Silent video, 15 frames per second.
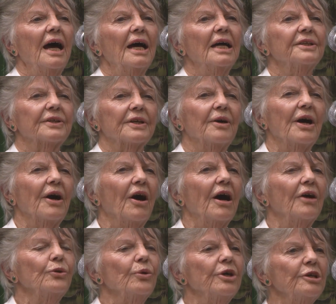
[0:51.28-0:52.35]
And
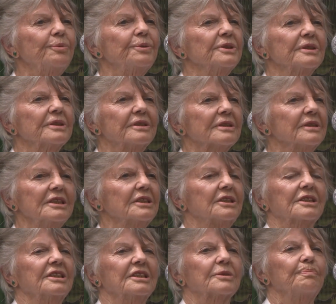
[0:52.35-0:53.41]
you opened
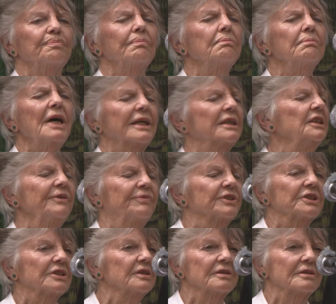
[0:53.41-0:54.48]
into this
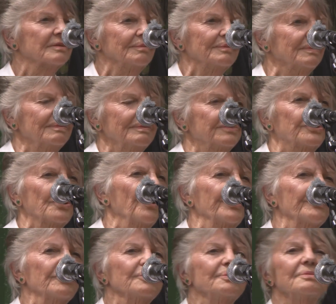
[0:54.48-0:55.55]
magnificent
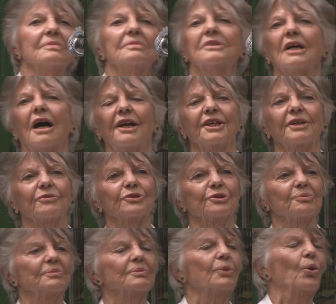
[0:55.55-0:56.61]
drawing room, dining
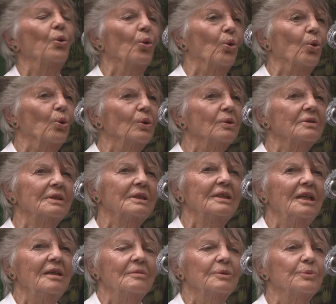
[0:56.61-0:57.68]
room, hall.
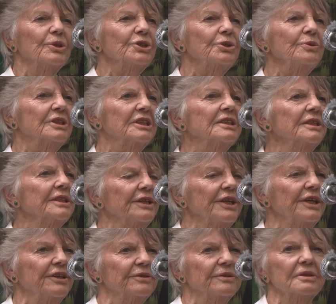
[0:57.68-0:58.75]
But what you didn't
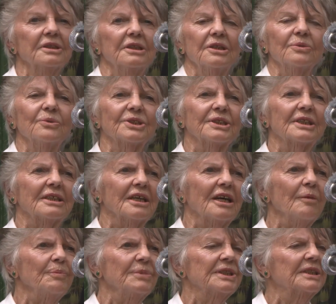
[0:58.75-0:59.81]
know was that
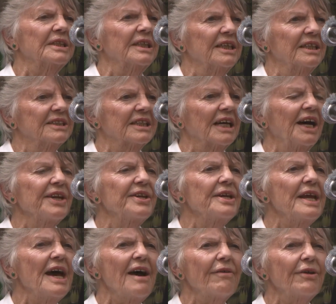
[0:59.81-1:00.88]
upstairs, a
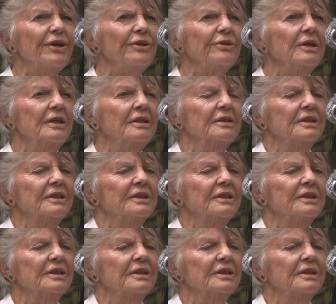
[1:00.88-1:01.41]
narrow,